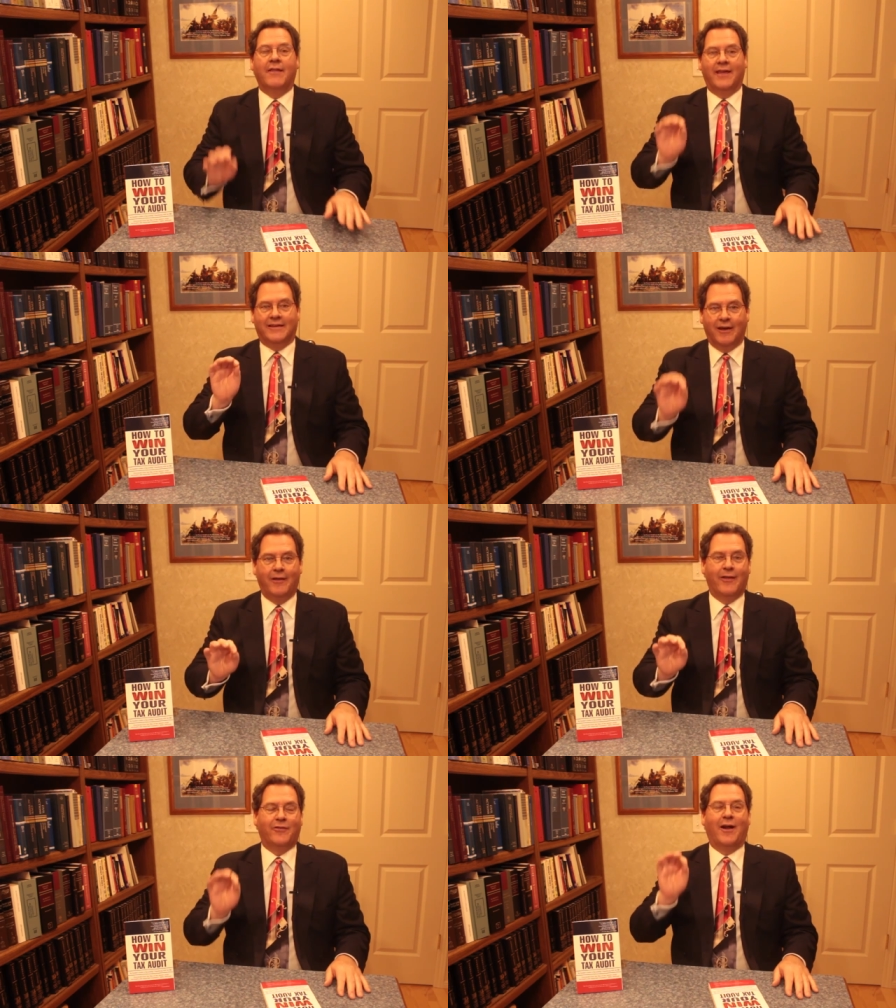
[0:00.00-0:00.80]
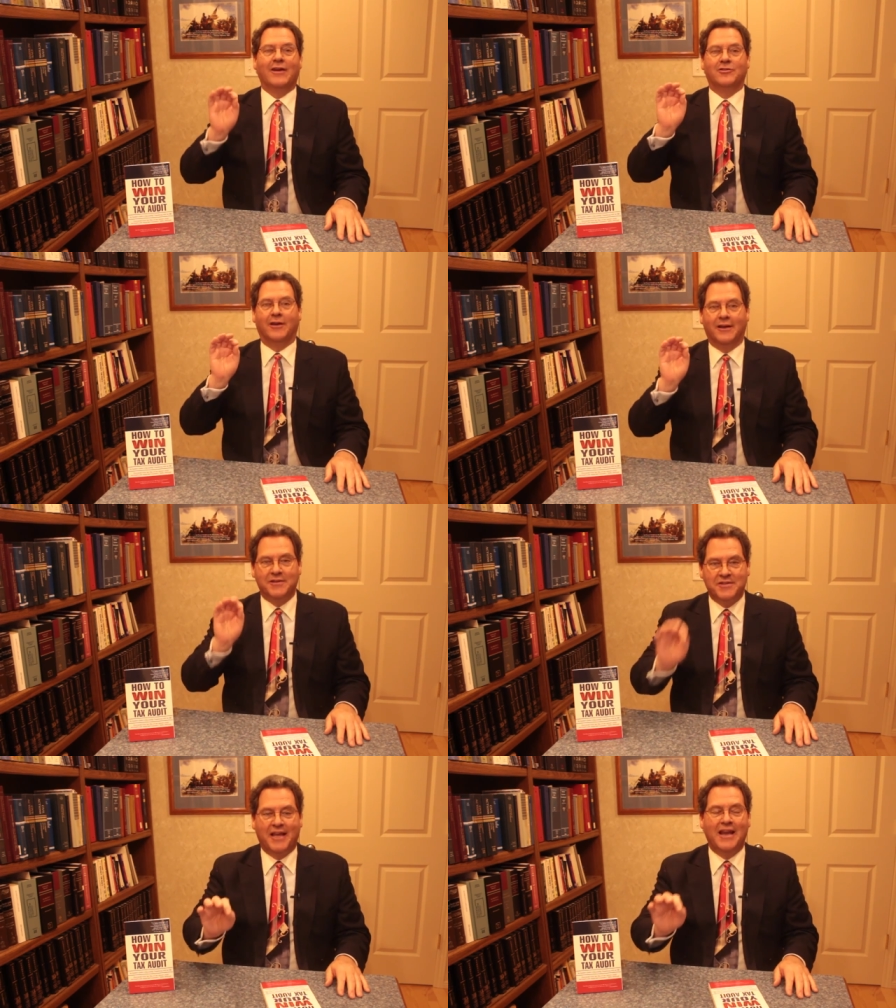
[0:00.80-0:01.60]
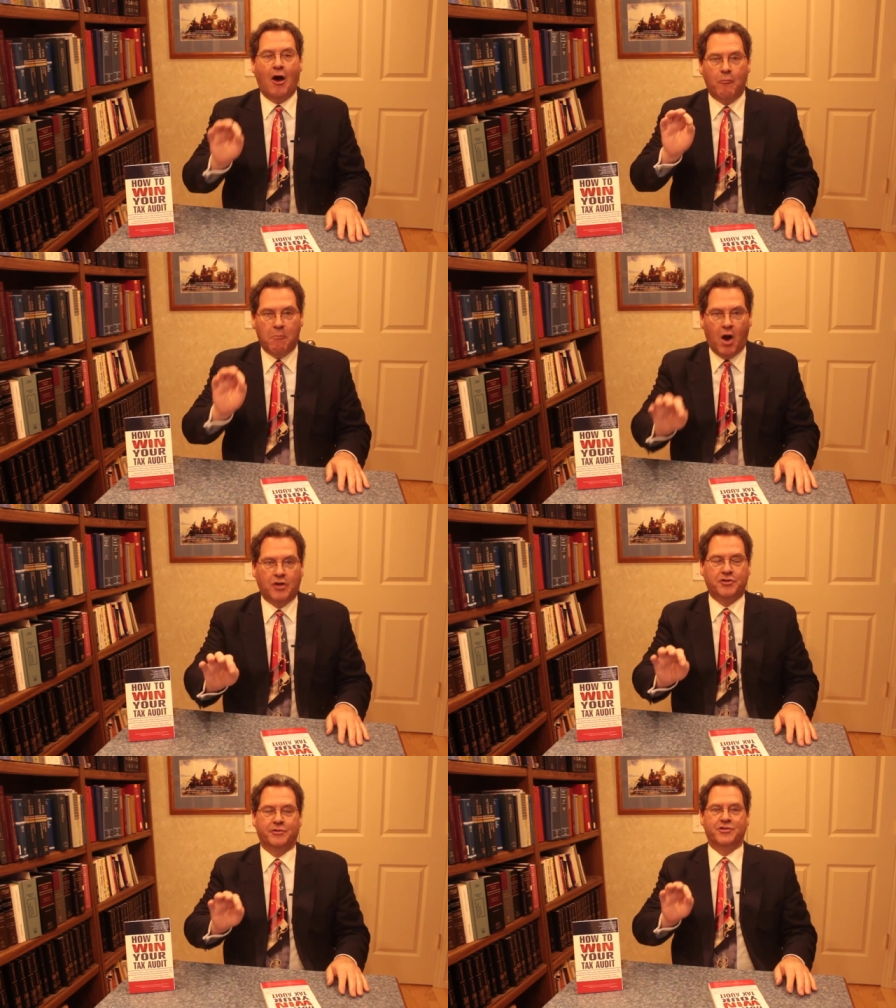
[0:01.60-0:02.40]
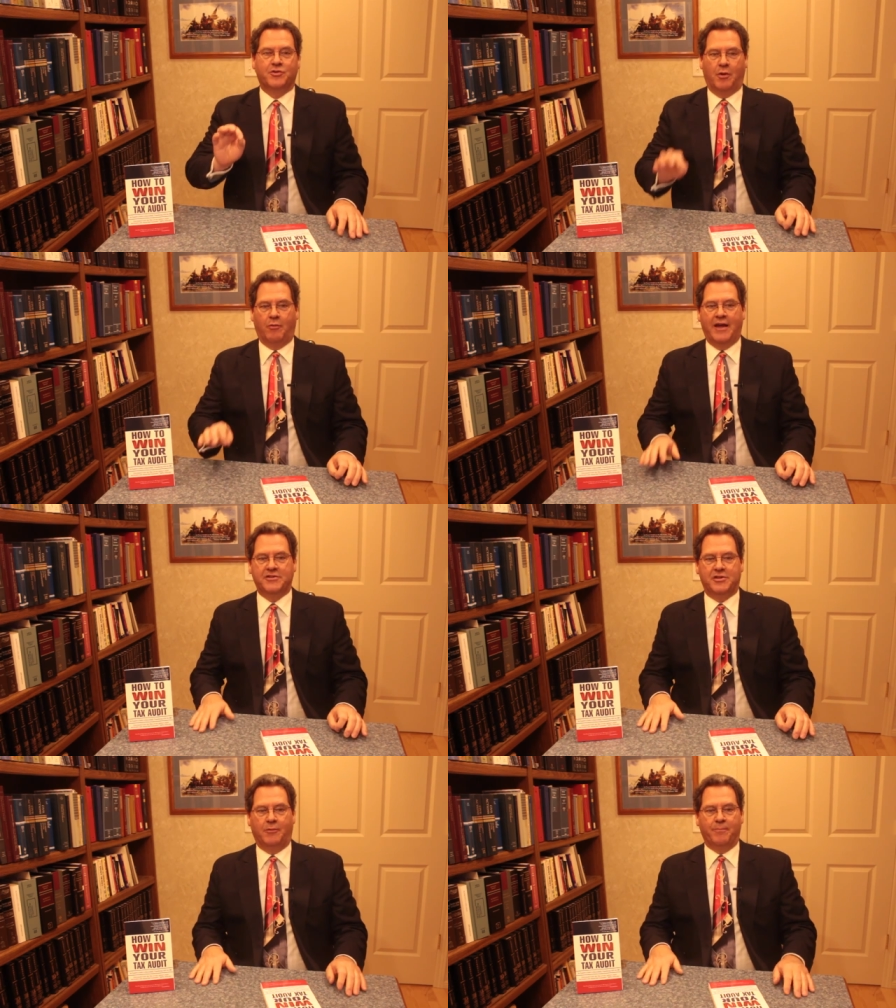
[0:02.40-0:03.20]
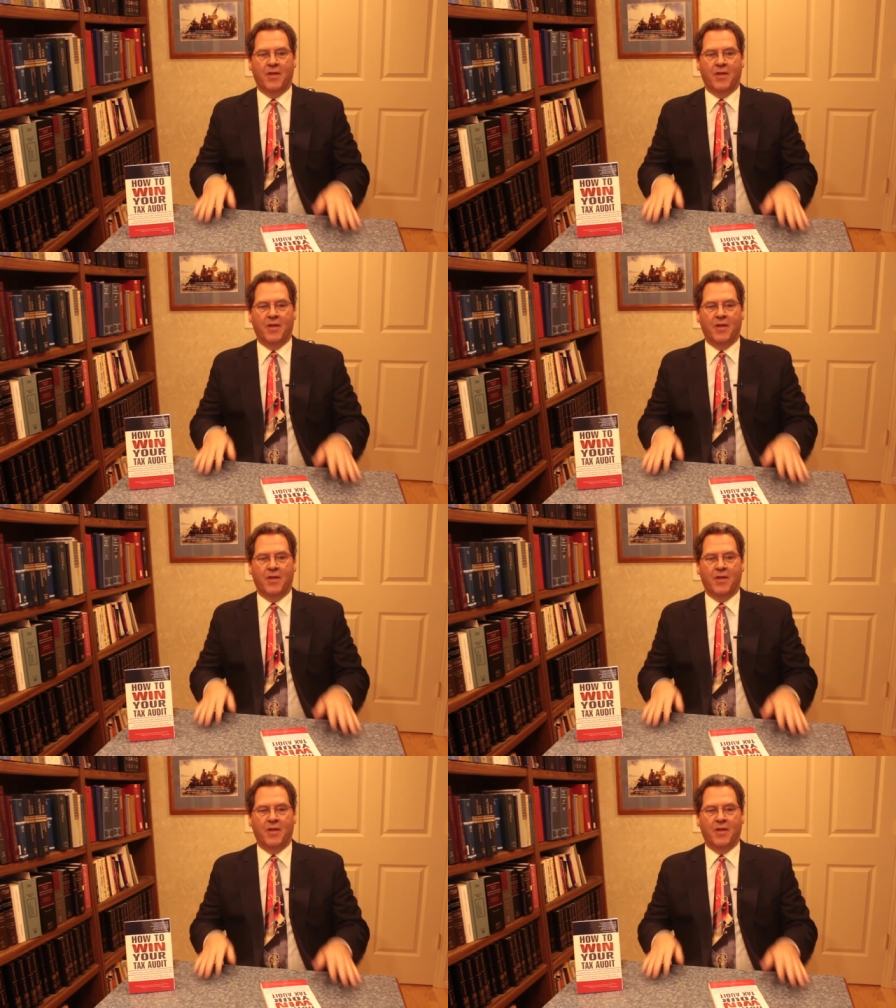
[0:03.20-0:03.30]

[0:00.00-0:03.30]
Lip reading: They tell you that they're actually going to send out marshals to arrest you.